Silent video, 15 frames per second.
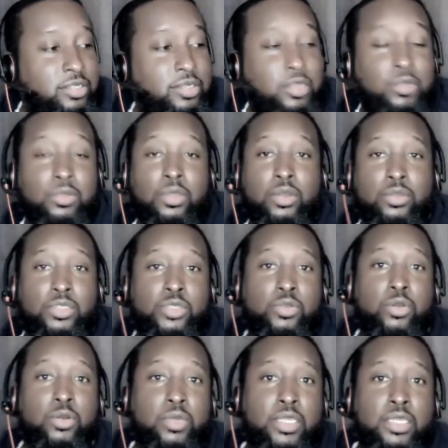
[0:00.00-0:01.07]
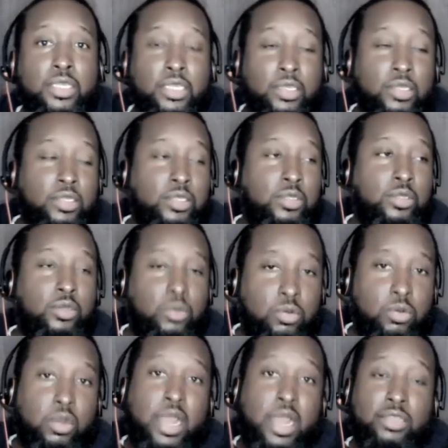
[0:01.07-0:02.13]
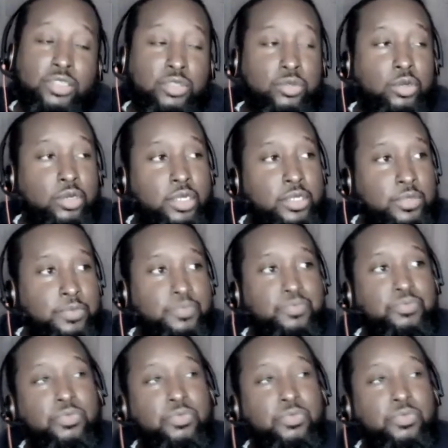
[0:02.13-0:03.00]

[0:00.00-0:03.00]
you know, her story or our story.